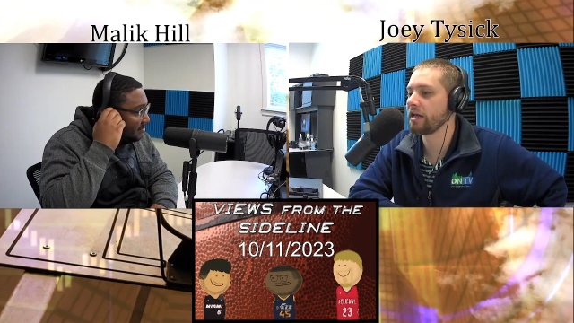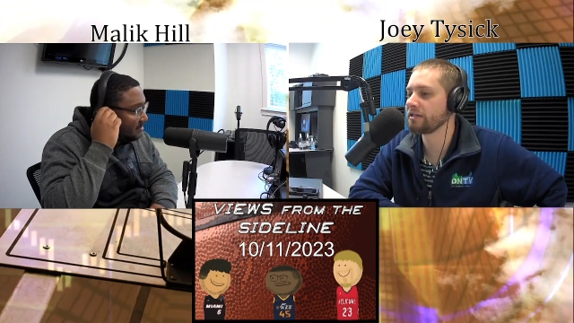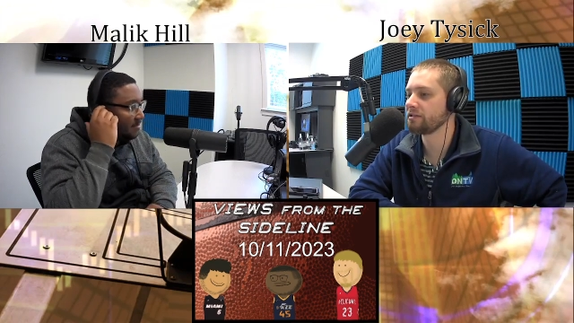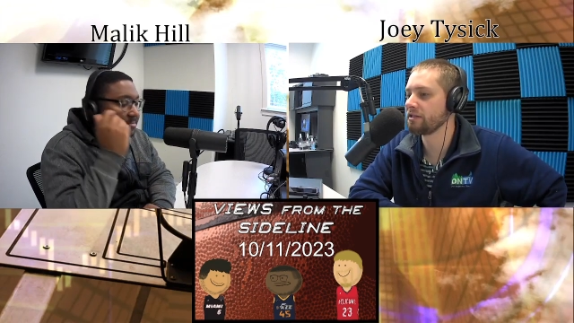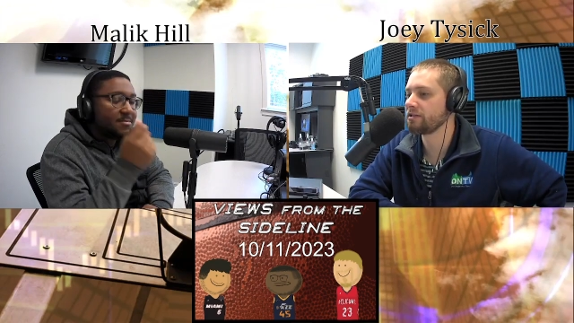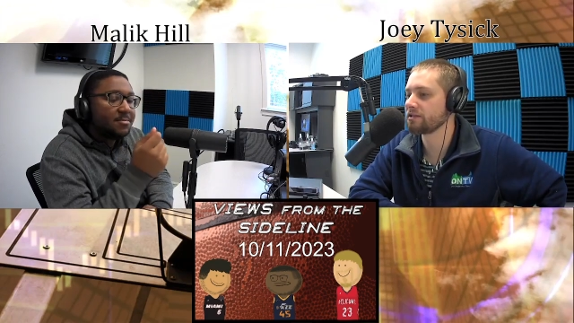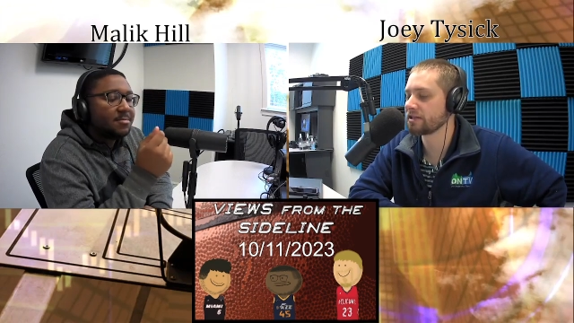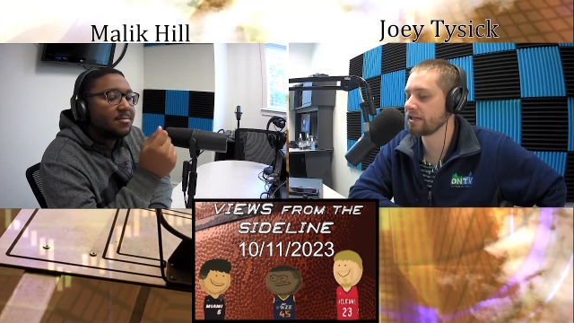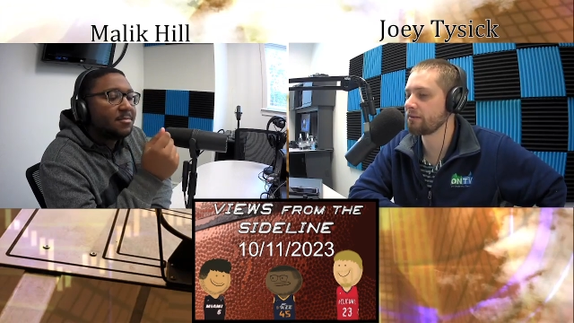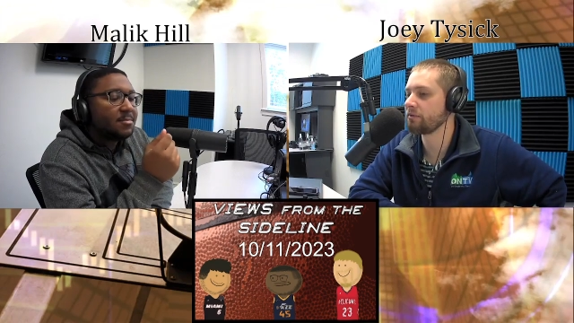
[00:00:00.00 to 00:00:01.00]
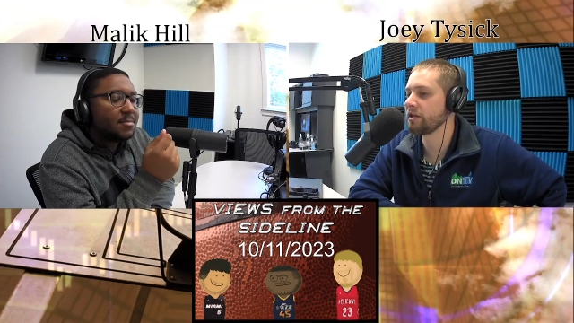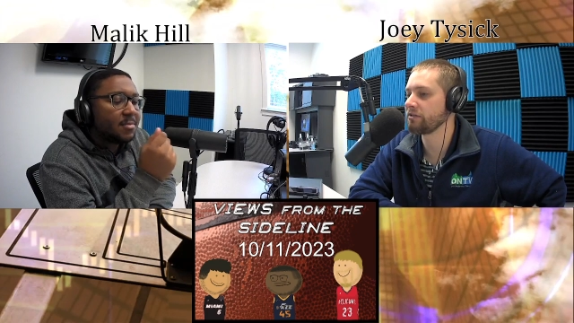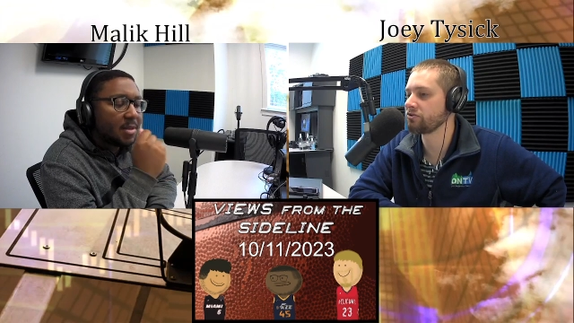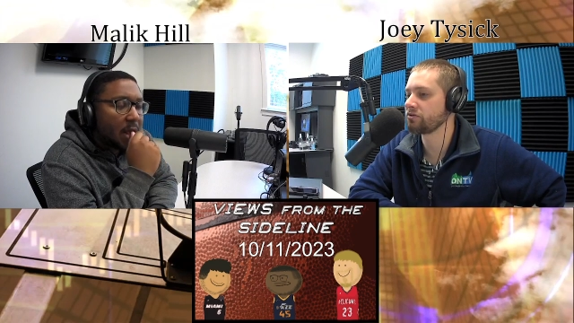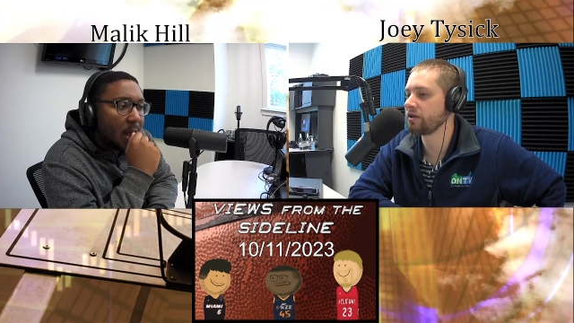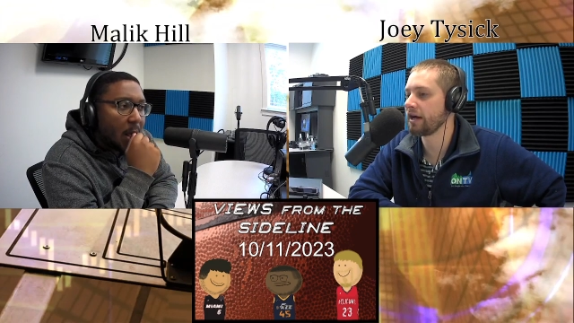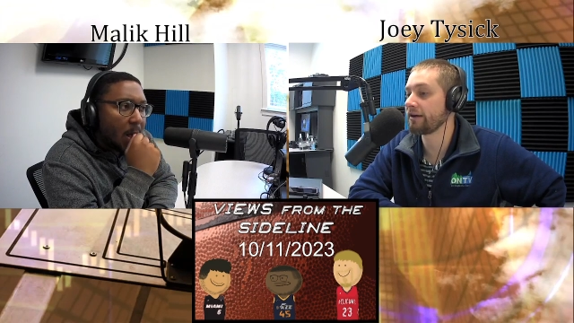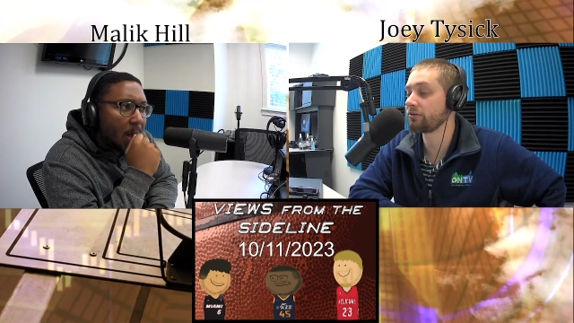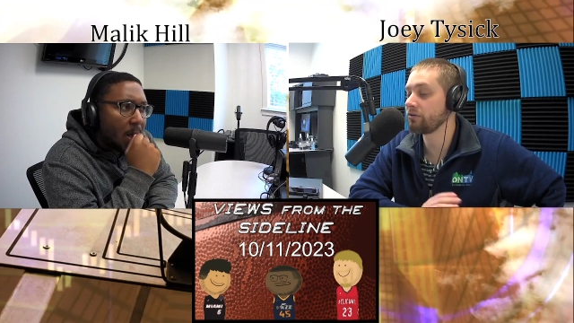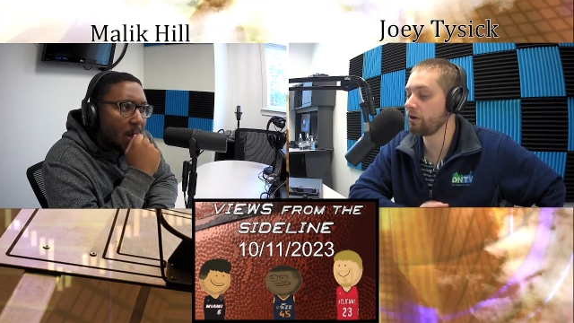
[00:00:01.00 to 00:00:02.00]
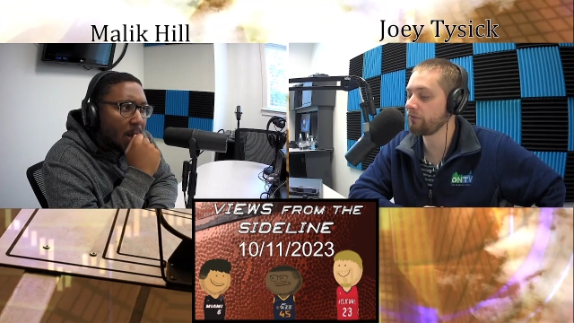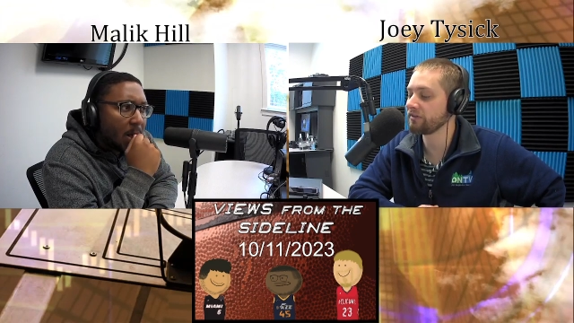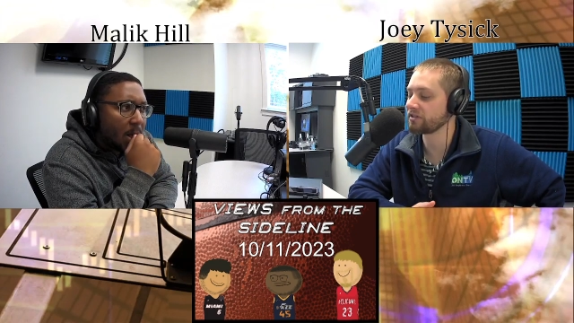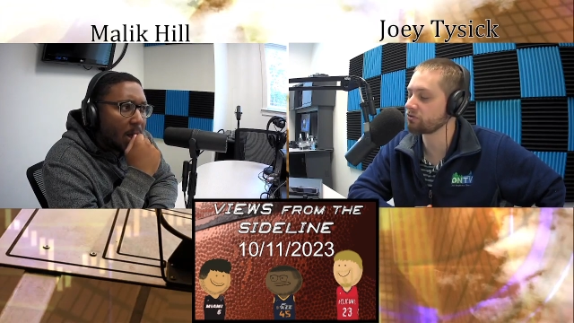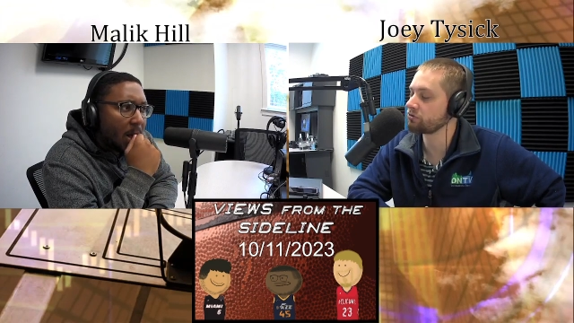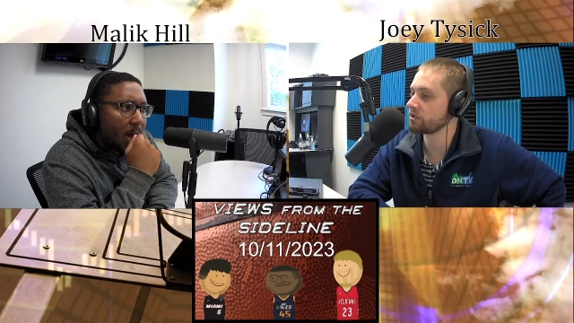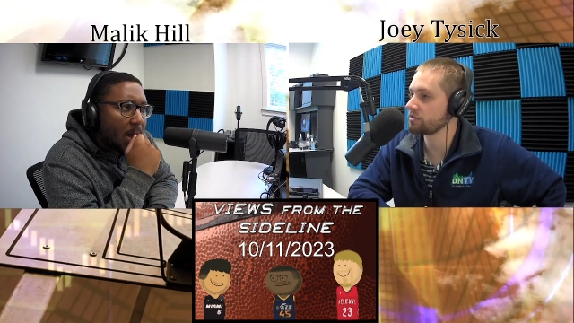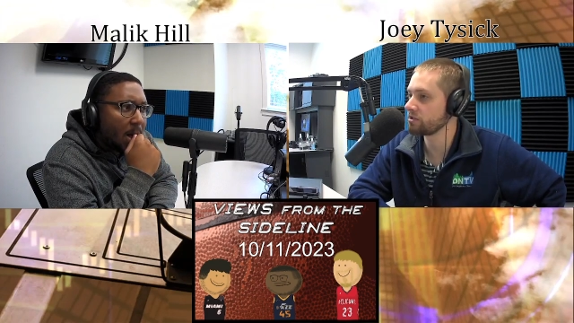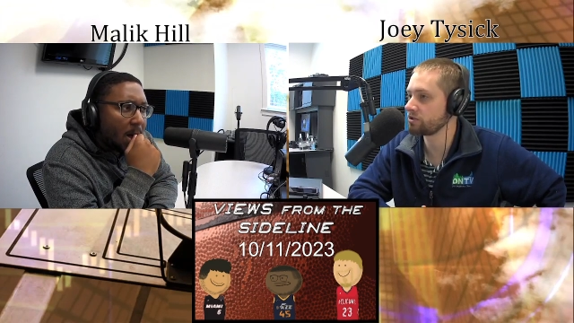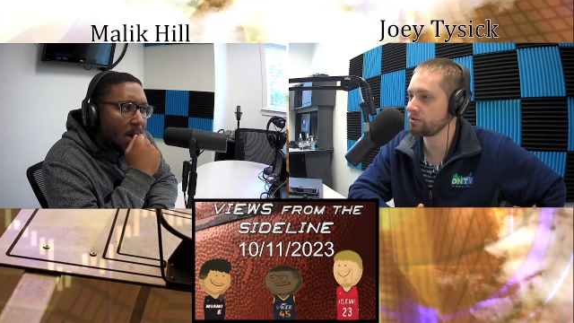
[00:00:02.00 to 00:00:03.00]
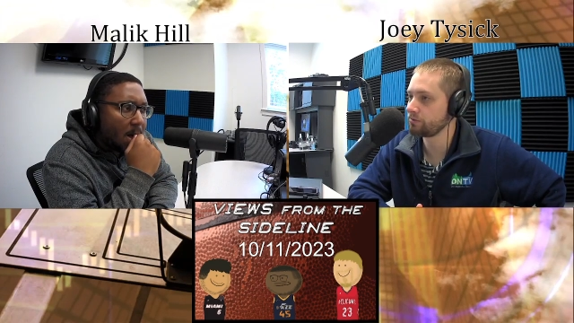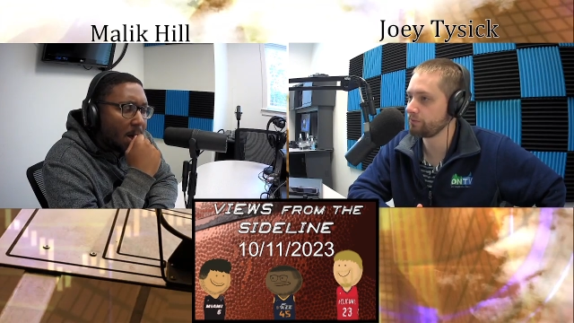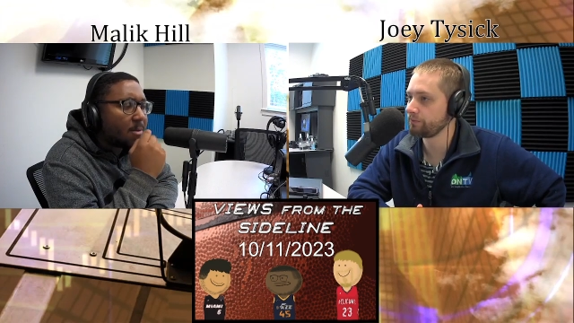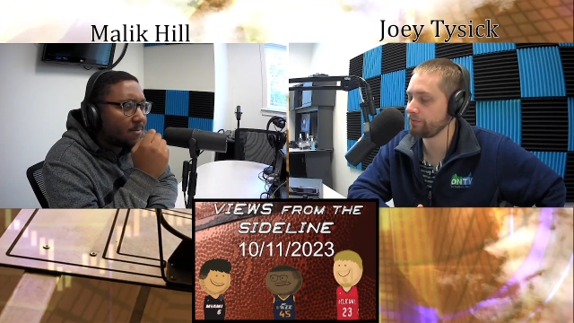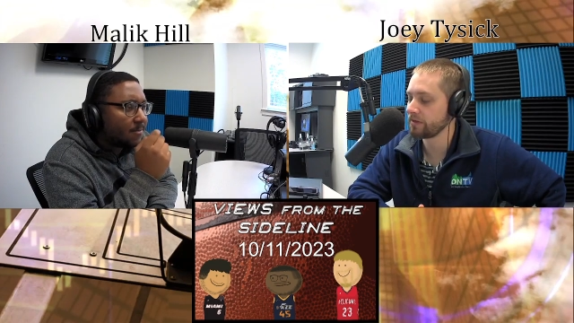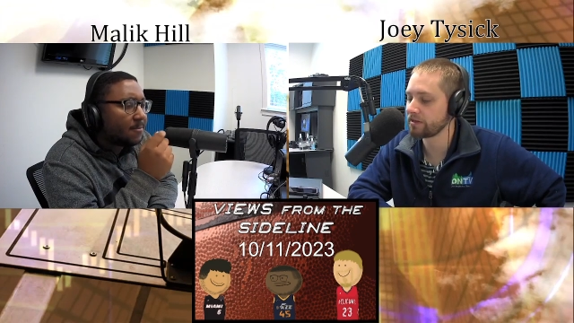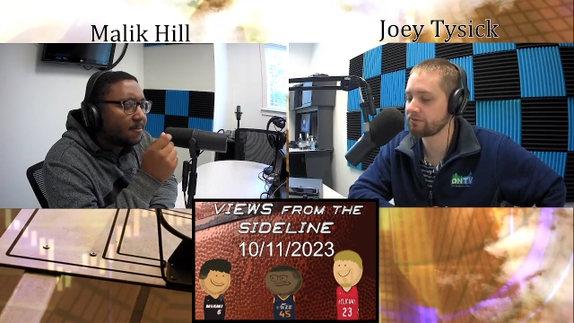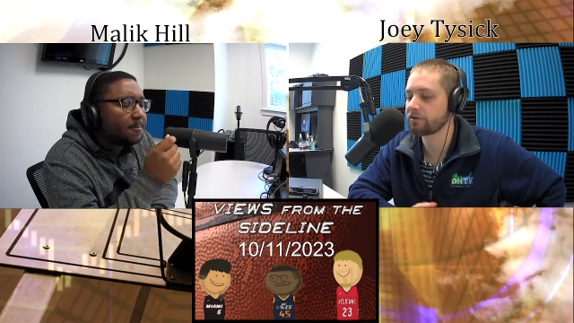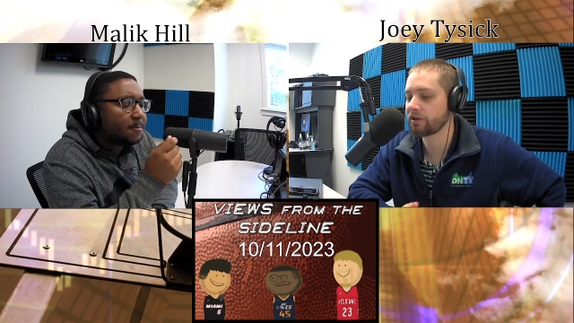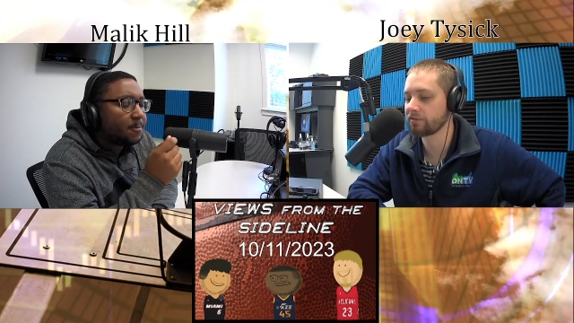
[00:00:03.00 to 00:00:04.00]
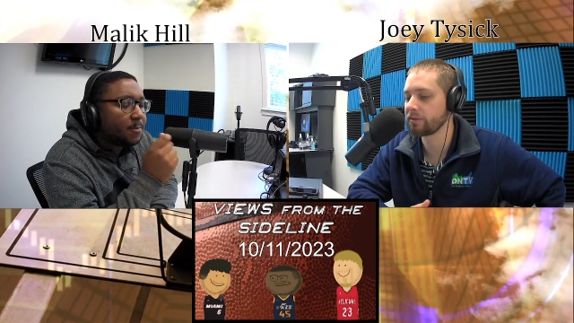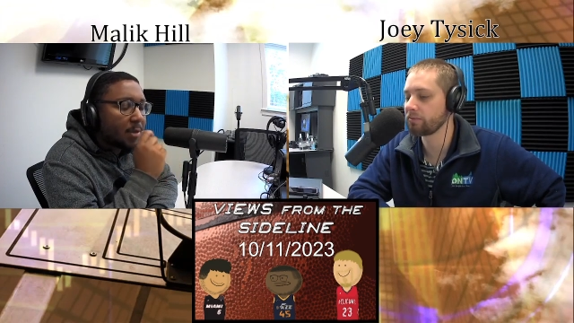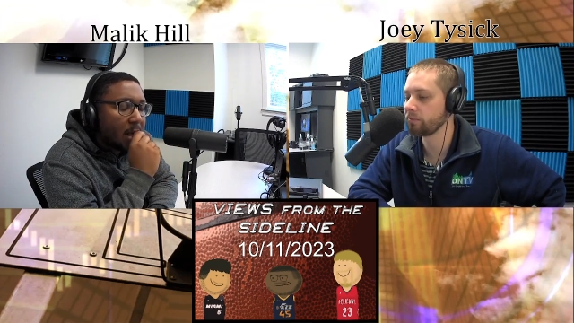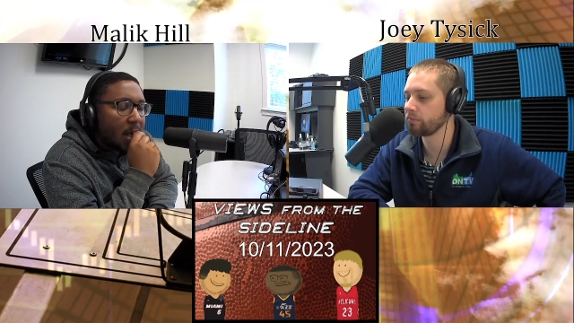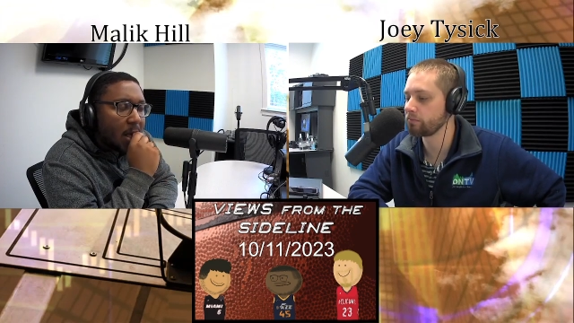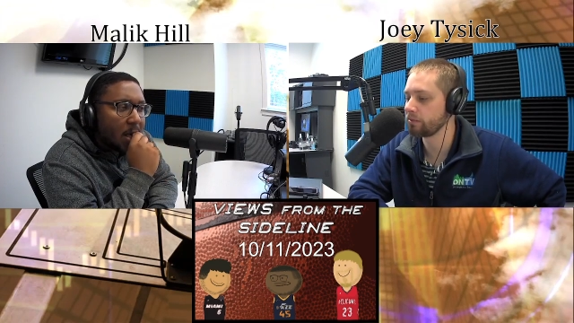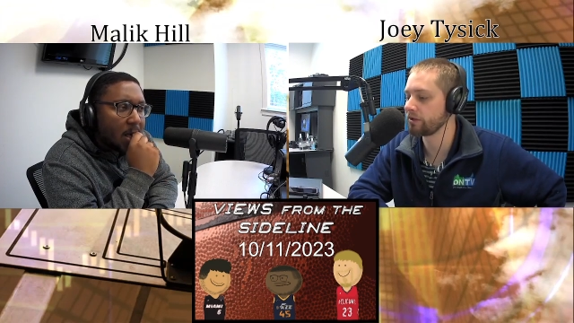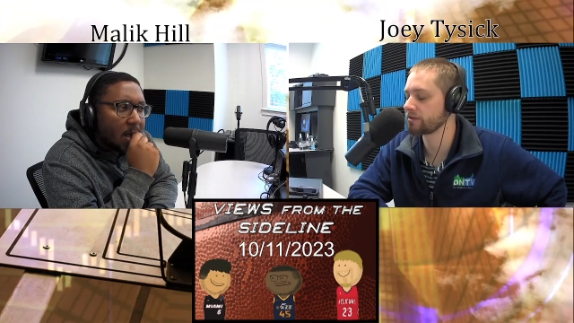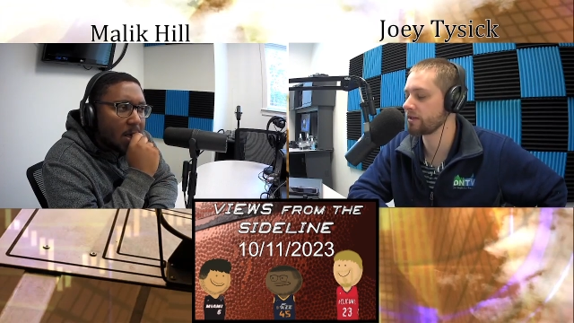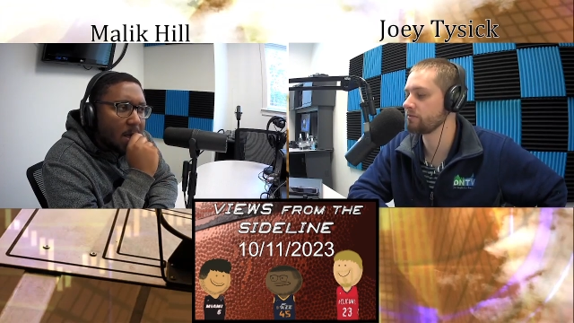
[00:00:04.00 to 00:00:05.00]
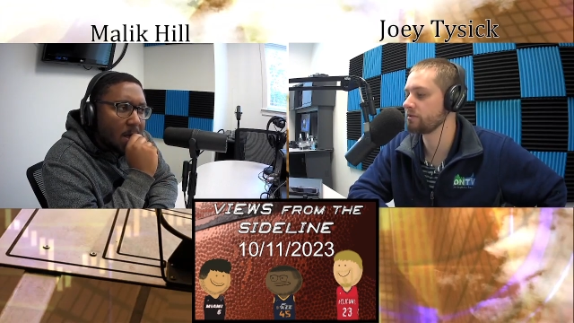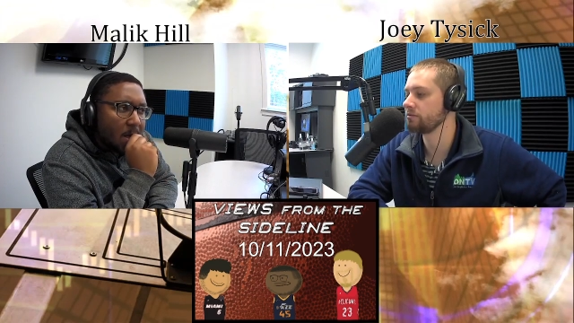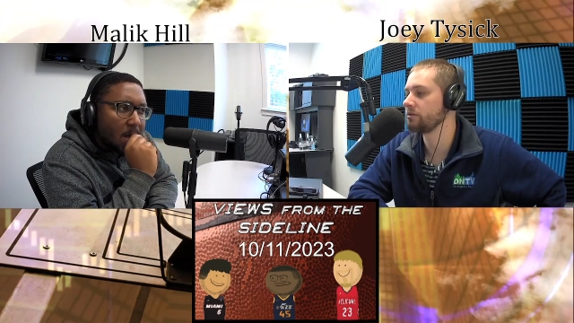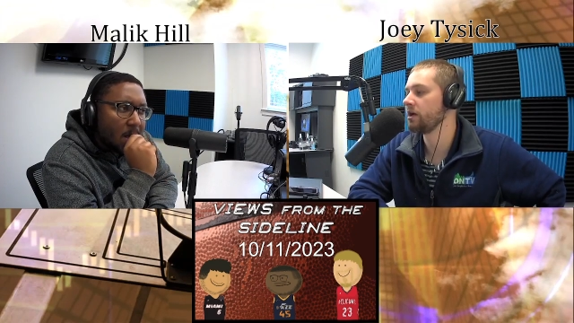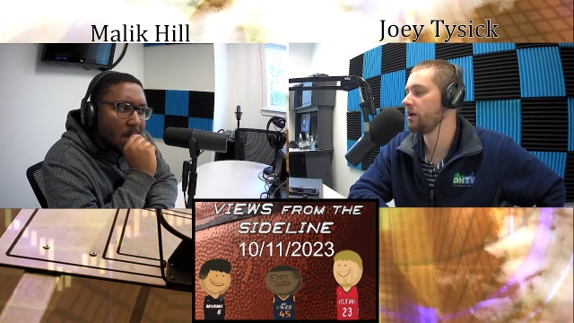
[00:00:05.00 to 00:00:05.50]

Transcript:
Speaker 1: it didn't seem like I don't know if it's a trust issue, and I've heard other people bring this up too,